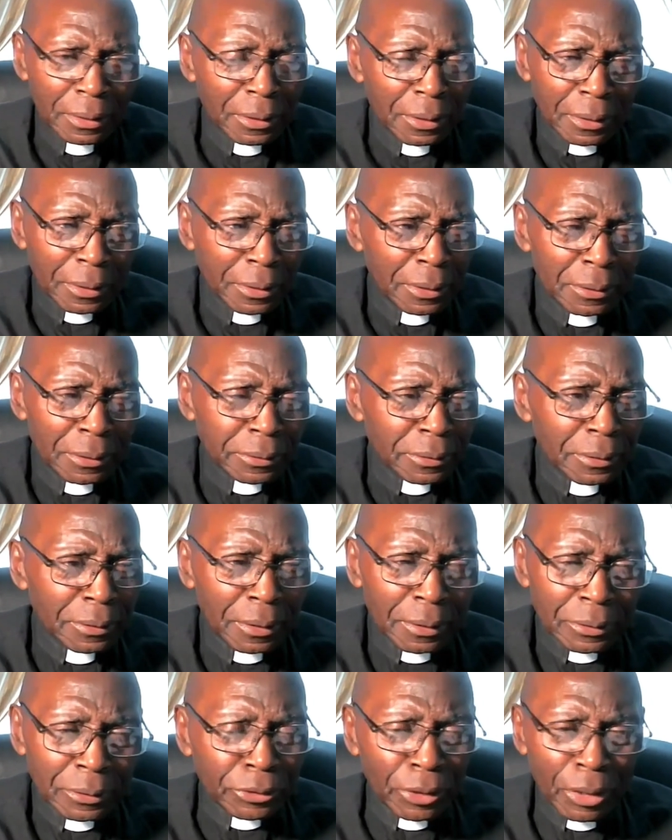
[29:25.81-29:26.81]
because
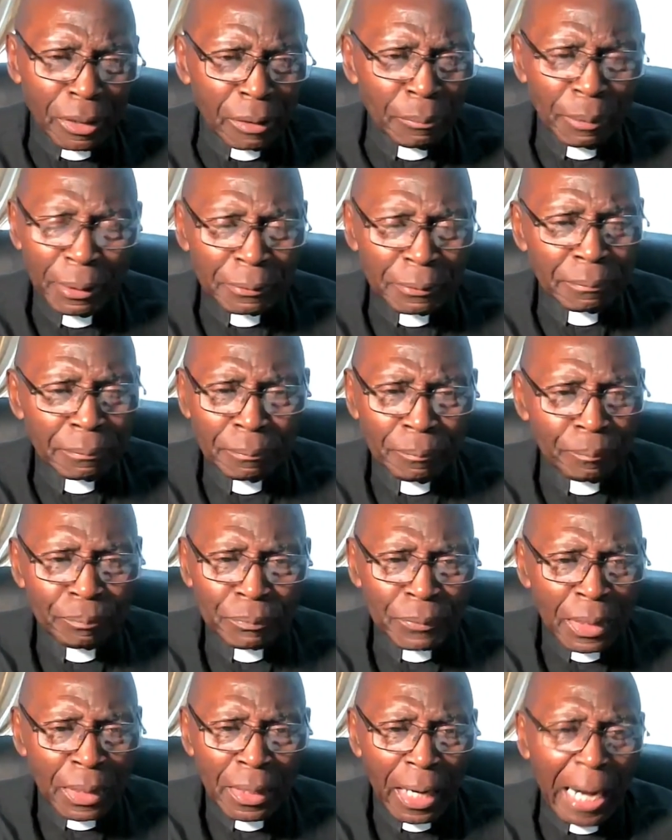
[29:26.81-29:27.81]
a sermon,
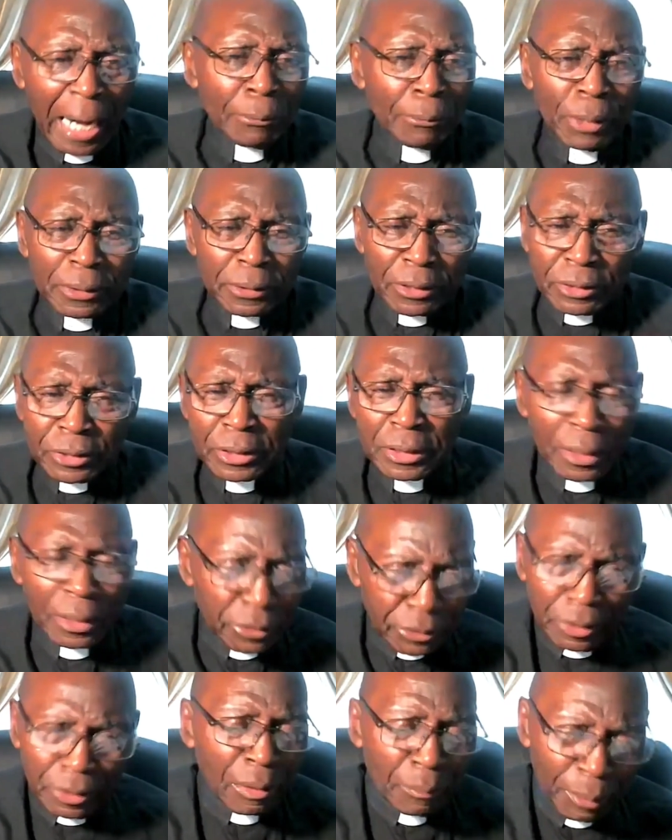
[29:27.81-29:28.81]
I rather see a
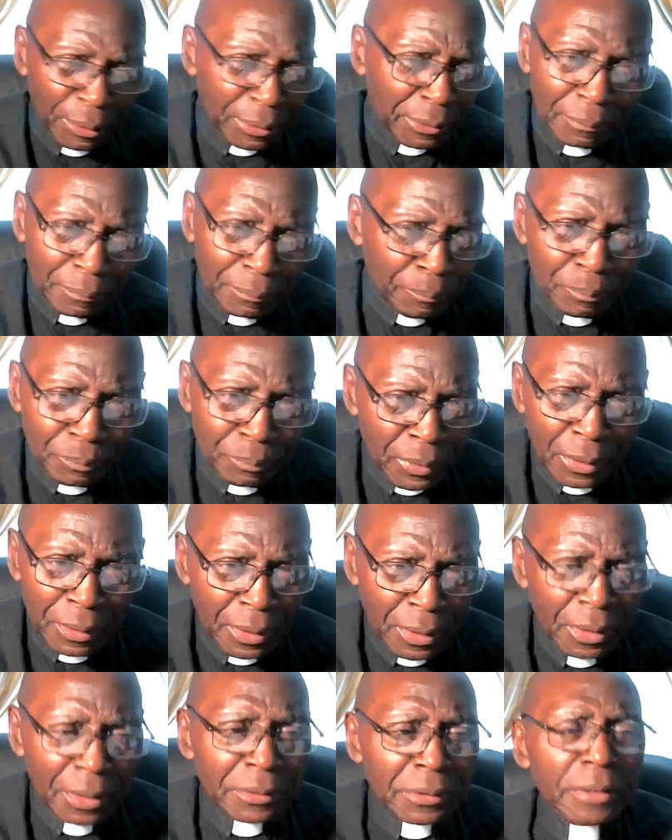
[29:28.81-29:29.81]
sermon
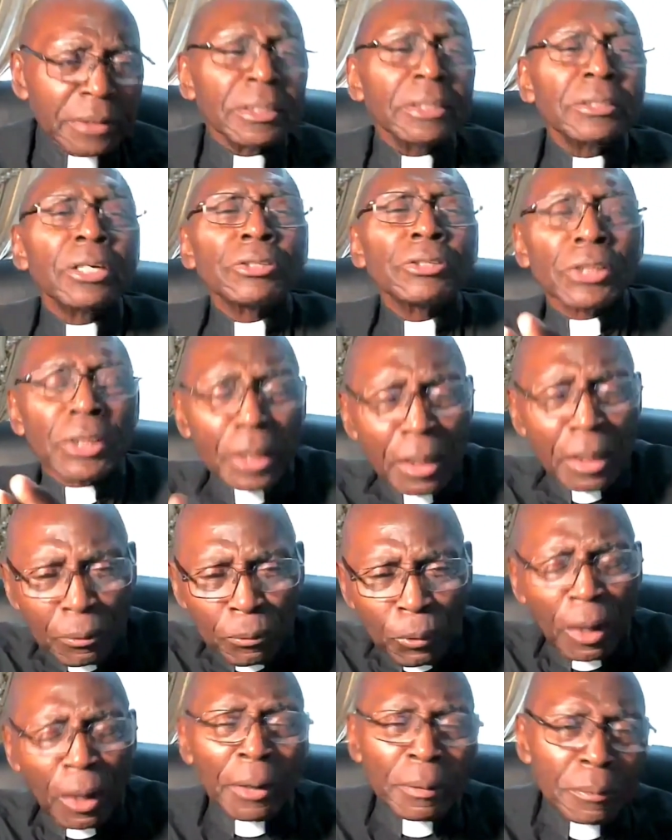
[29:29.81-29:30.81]
than to just hear
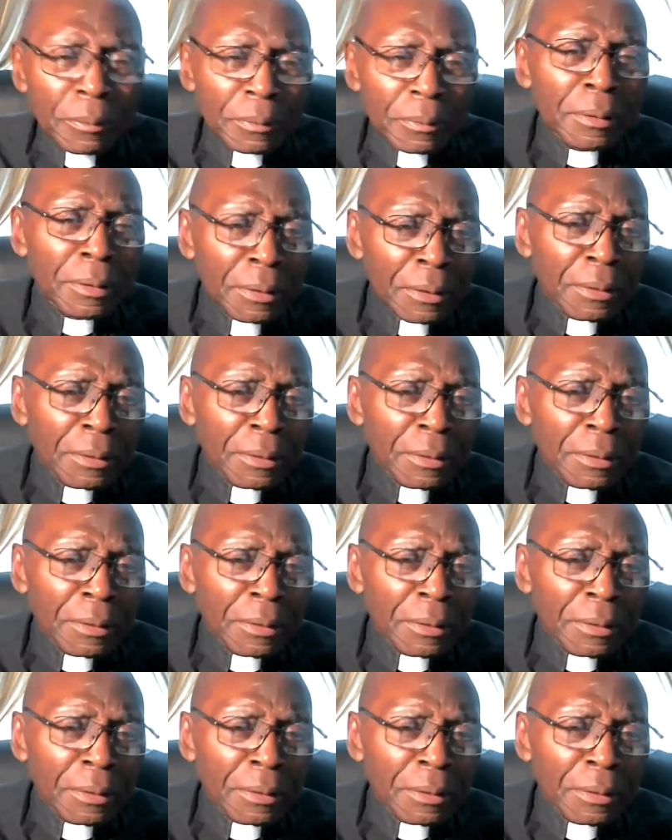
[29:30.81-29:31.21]
one.